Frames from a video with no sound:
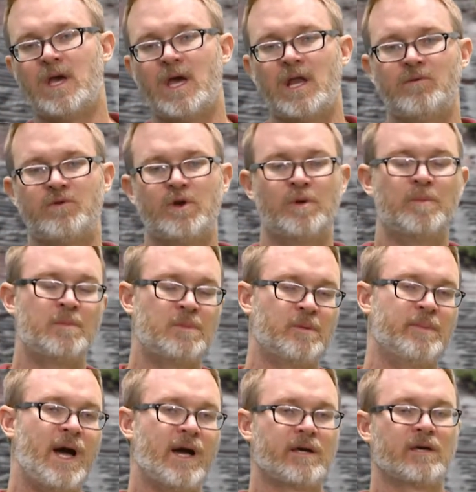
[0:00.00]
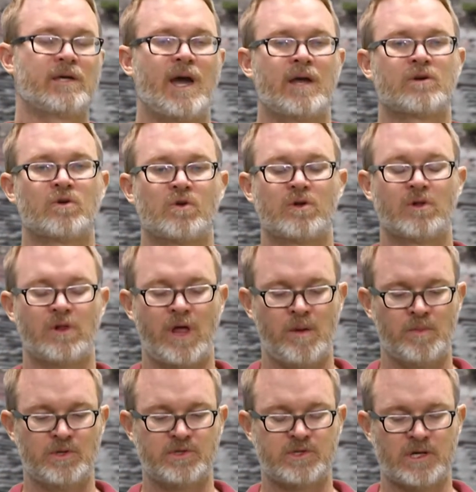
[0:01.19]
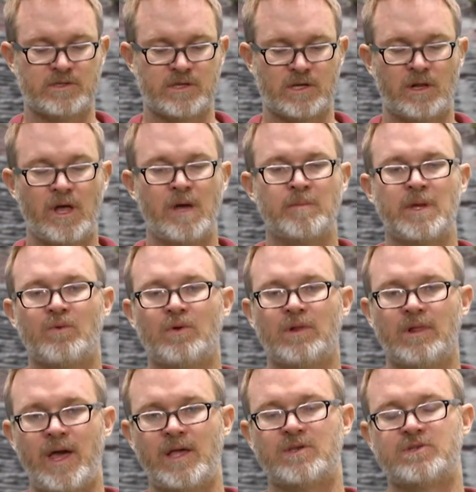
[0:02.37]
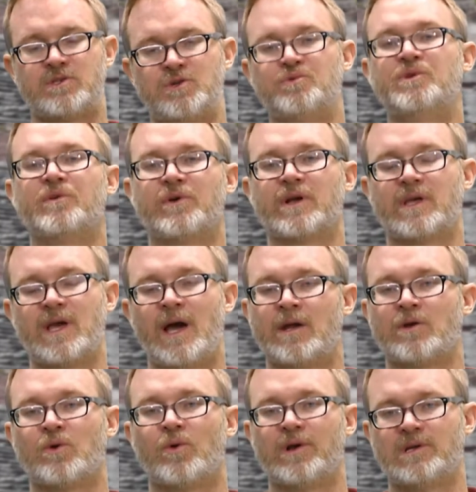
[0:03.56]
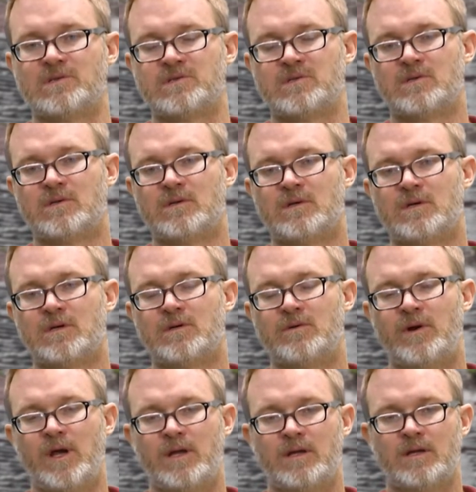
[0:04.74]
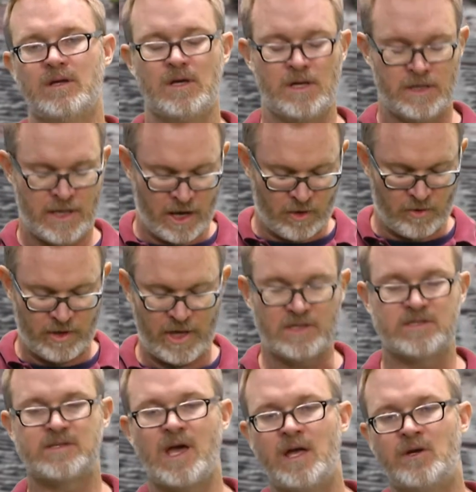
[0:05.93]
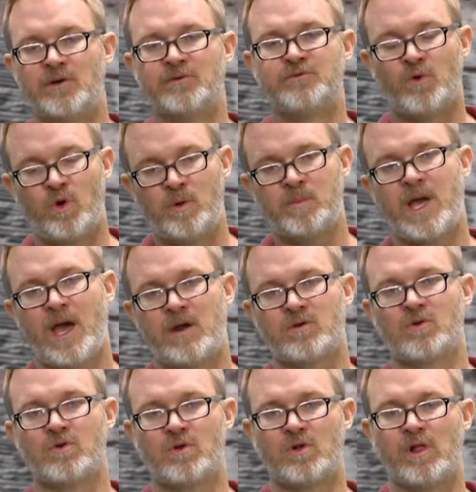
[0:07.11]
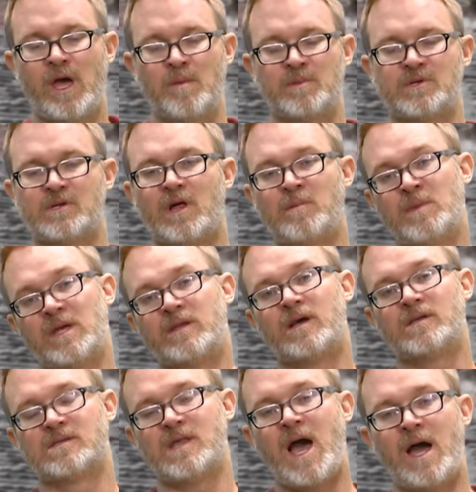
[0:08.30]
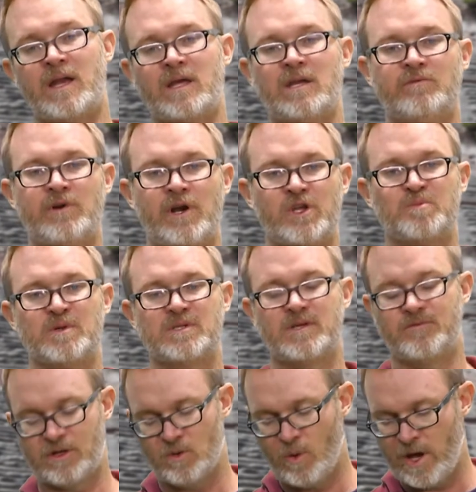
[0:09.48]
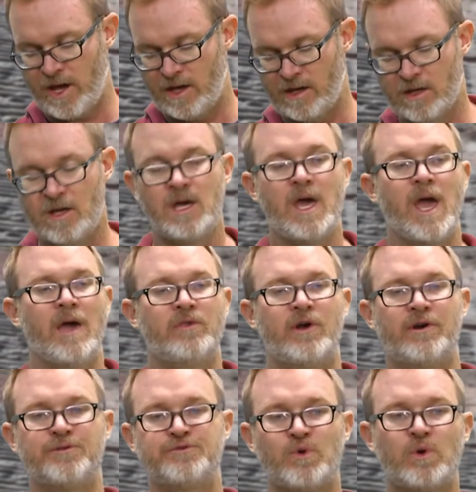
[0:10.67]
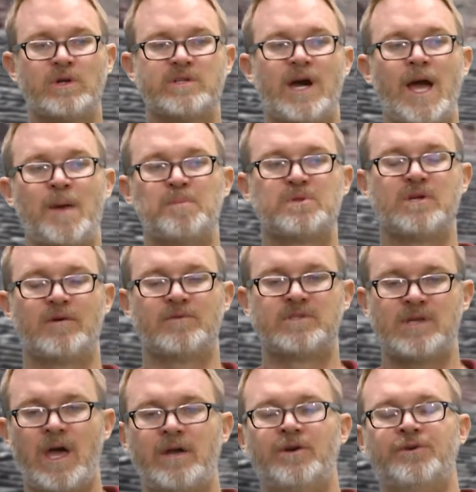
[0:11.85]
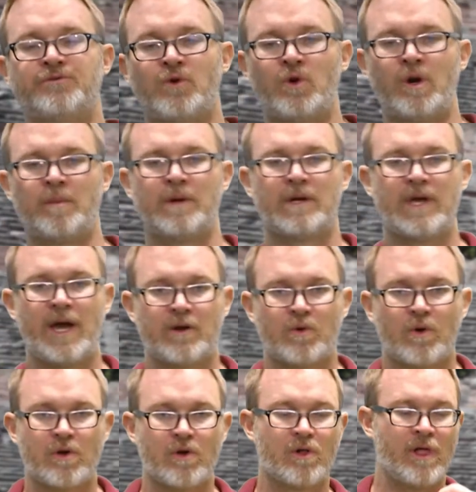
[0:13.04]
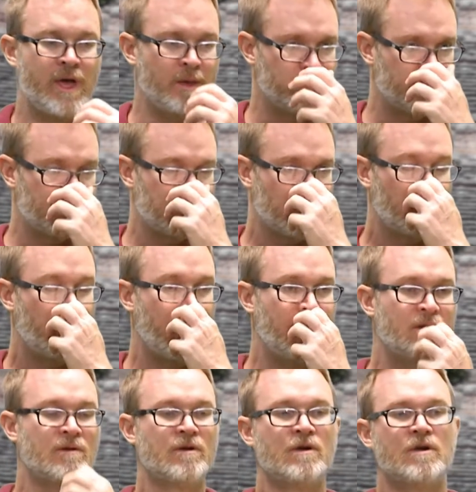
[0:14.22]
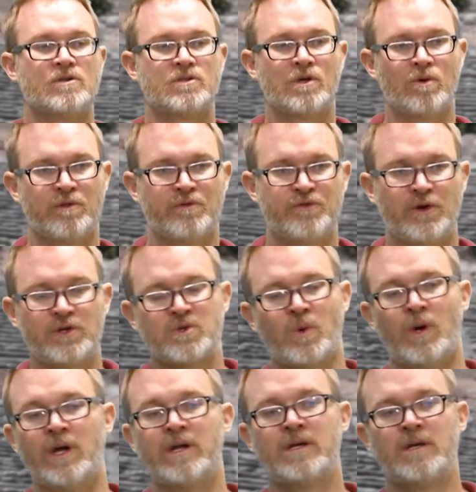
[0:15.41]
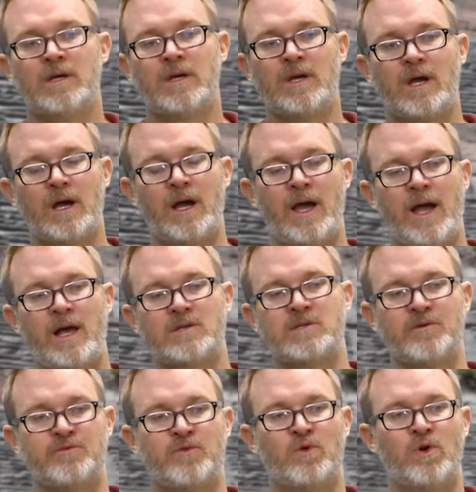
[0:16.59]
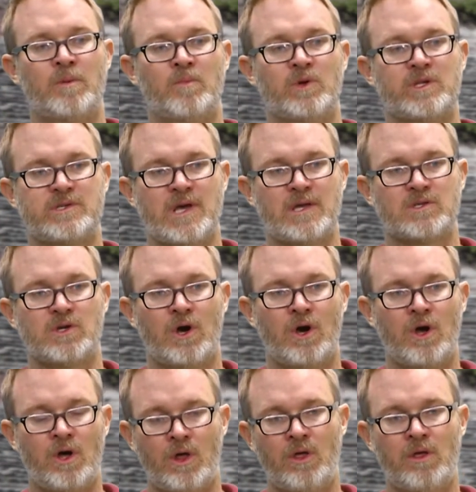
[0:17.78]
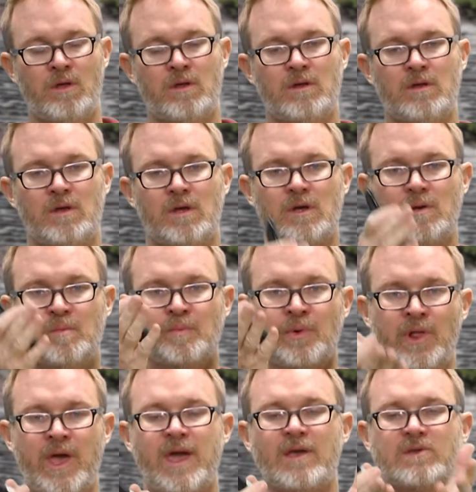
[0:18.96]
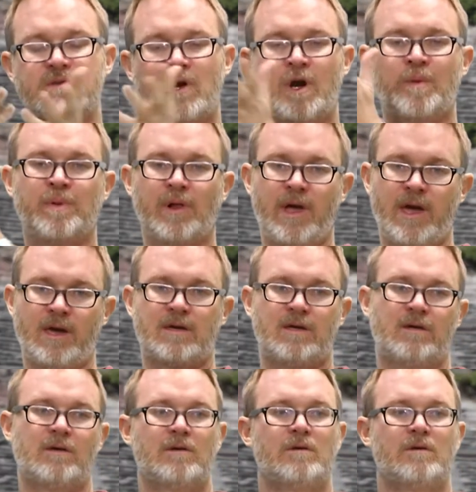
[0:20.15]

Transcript: And if you remember back, a categorical claim is just a claim that relates two different categories, right? Now, a standard form categorical claim is a claim that does that in a very specific way. And there are four types of standard form categorical claims, right? So the first one has a form which says all blanks are blank.